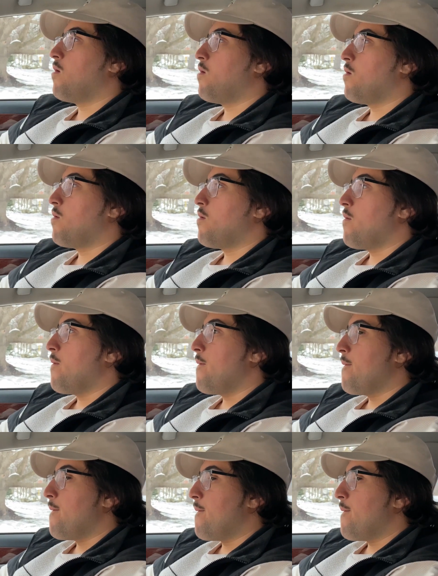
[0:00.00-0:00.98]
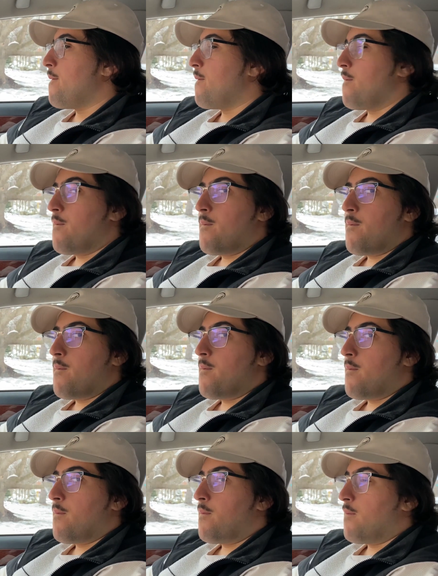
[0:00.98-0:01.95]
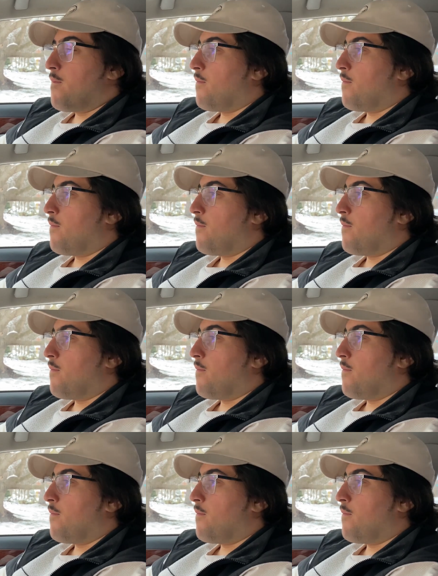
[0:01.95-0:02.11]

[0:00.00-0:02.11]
(no one is talking)